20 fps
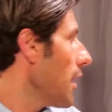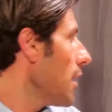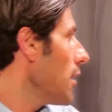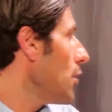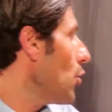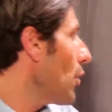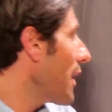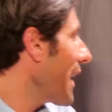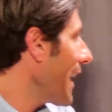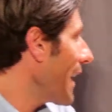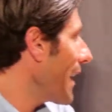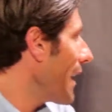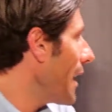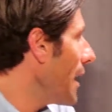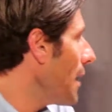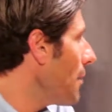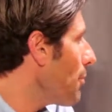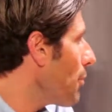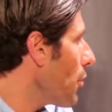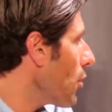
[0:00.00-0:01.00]
You can
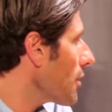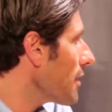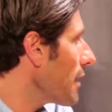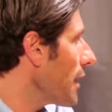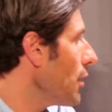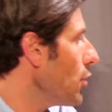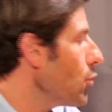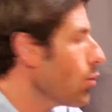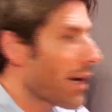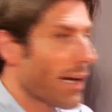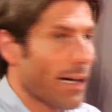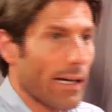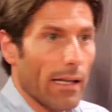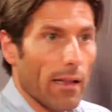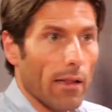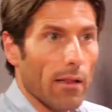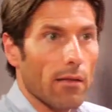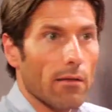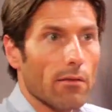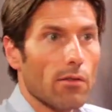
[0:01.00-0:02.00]
import a URL,
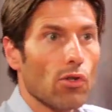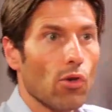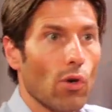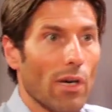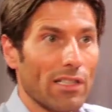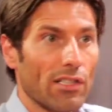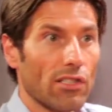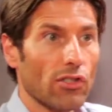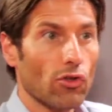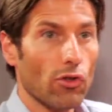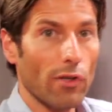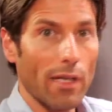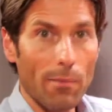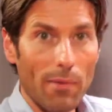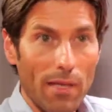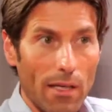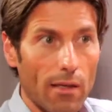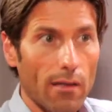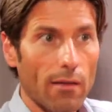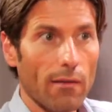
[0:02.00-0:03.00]
so a
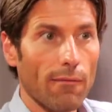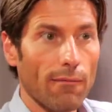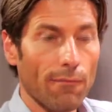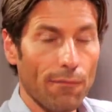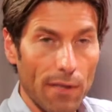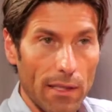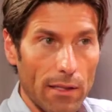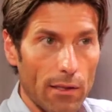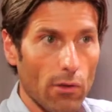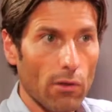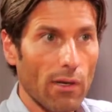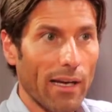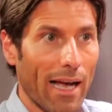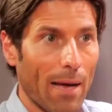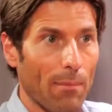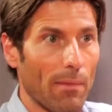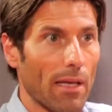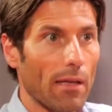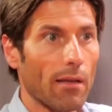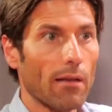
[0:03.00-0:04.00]
streaming video
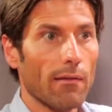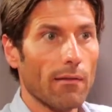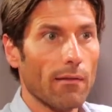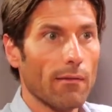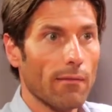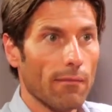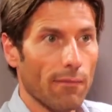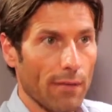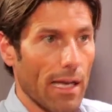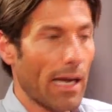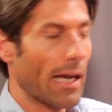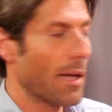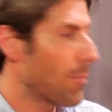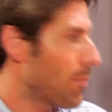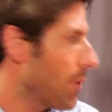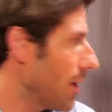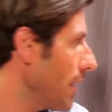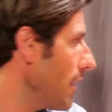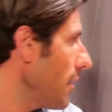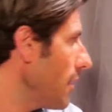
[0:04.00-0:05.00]
coming via IP,